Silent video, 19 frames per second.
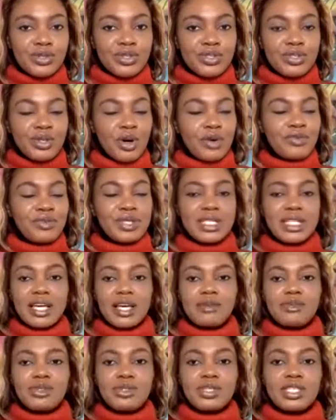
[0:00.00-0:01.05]
Oftentimes, you
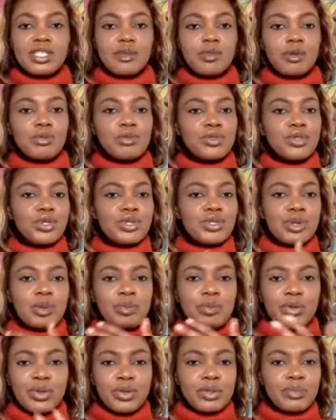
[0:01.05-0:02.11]
see people just
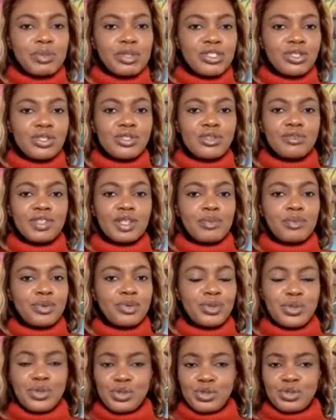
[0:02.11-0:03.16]
upload pictures of their product on
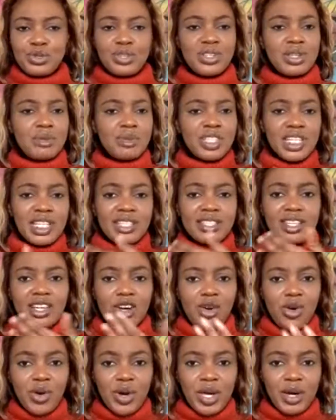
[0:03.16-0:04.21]
social media and they go
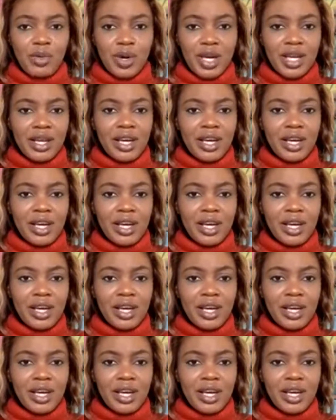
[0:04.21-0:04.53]
away.